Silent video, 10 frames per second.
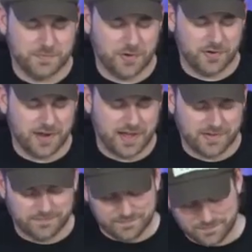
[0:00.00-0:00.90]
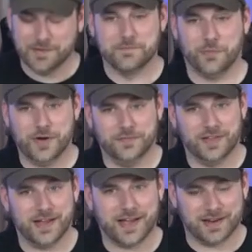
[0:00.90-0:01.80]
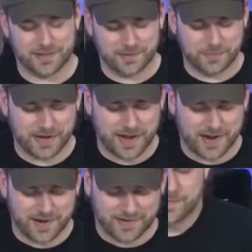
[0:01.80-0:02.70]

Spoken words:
motor died. Briefly, I got a little bit of air.